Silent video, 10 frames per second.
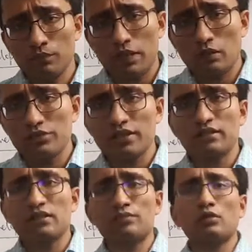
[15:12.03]
around
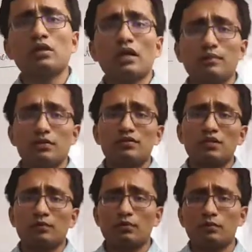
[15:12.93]
60, if not higher
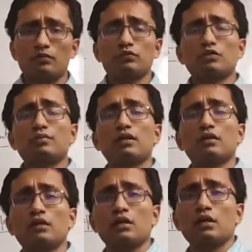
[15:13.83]
percent proportion of the
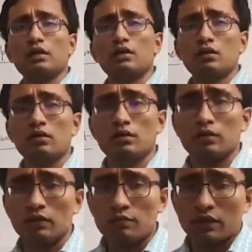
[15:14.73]

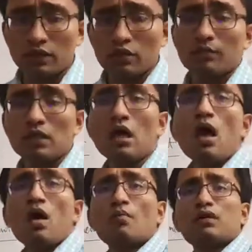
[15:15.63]
economy.
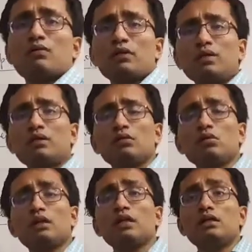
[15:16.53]
But when we
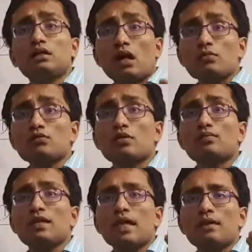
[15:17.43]
look in terms
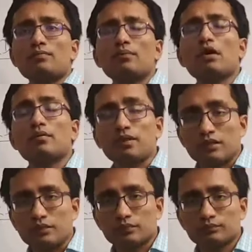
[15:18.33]
of the
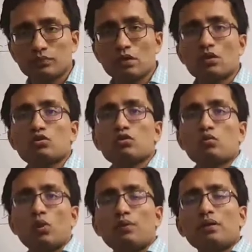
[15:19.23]
employment,
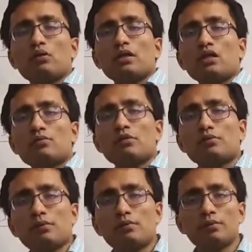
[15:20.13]
so when we look in terms
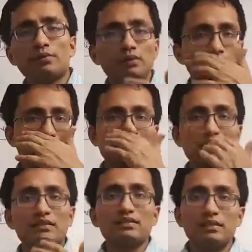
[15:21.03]
of the employment, we will find
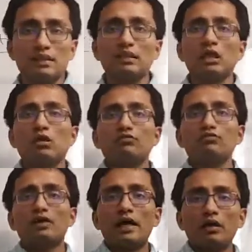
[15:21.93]
that still now
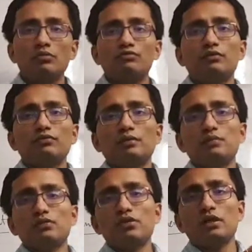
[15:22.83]
around
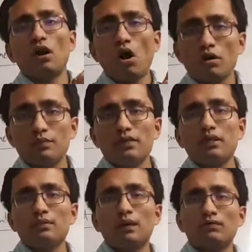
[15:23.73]
50% of the
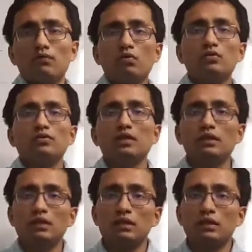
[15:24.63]
labor force
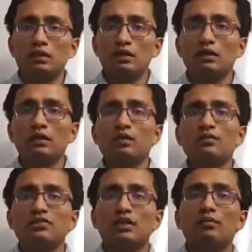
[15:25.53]
in the Indian
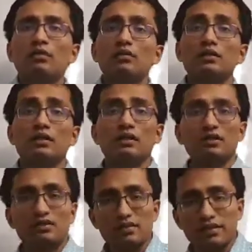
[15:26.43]
economy is still employed in the
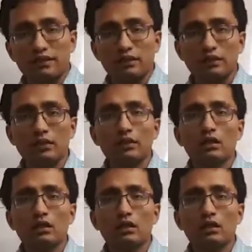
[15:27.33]
agricultural sector,